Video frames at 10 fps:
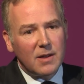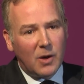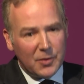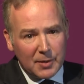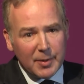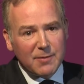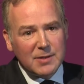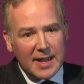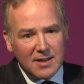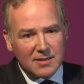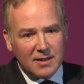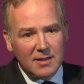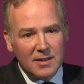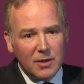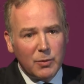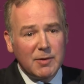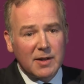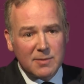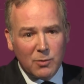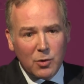On the topic of data, we've
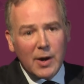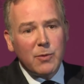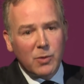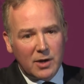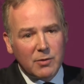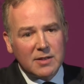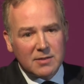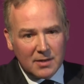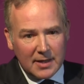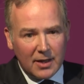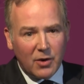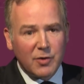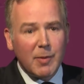done some great work recently on